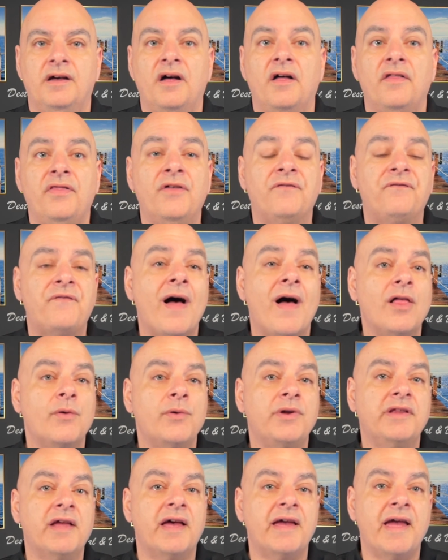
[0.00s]
The
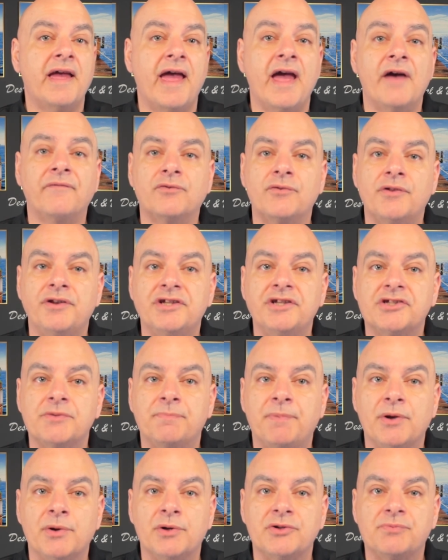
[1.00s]
following day after the
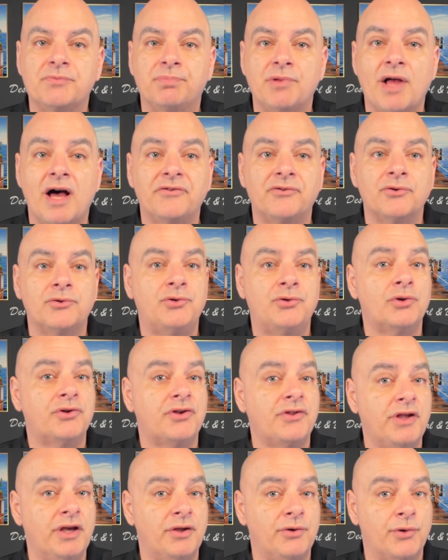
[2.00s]
disappearance, Blosser took
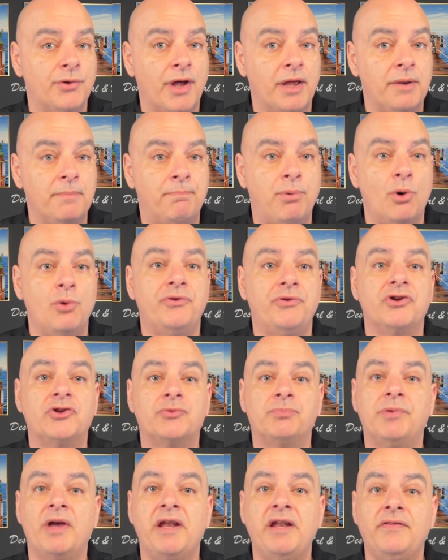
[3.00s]
to the internet, both
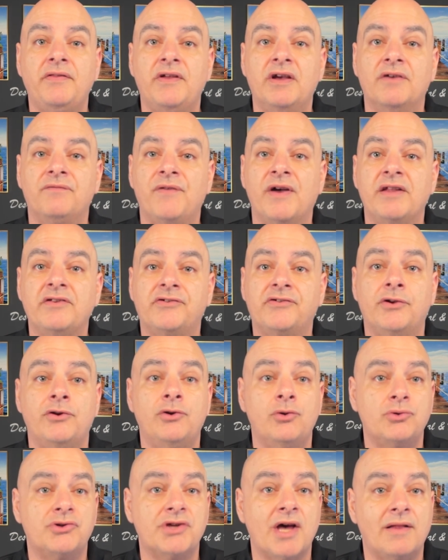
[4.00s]
explaining the events to
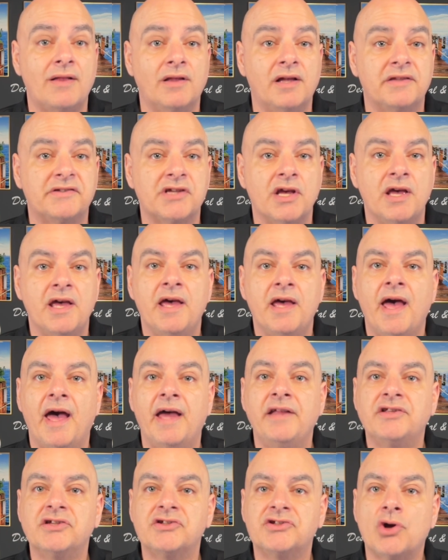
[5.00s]
news outlets
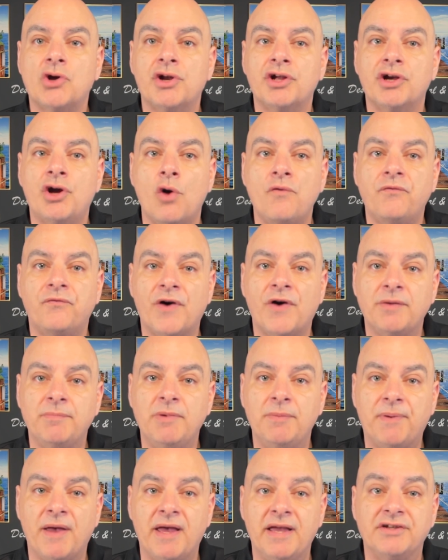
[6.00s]
and to start a
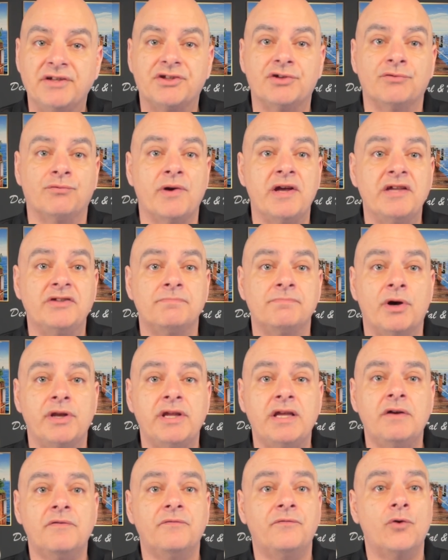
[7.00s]
GoFundMe page to raise
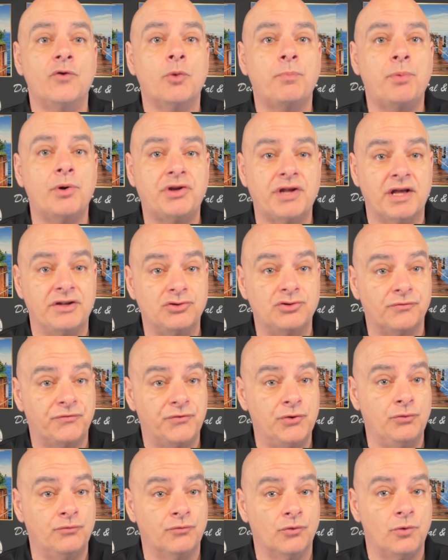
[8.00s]
money for a potential
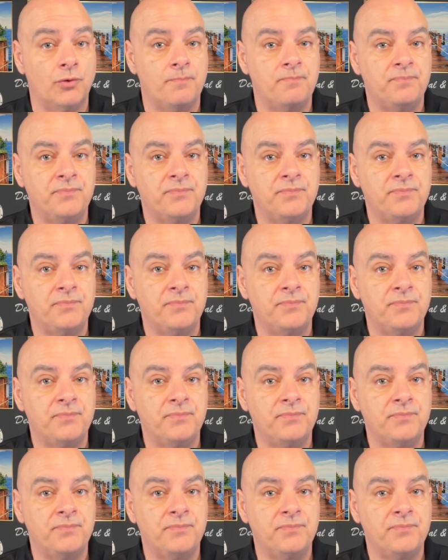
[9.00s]
funeral.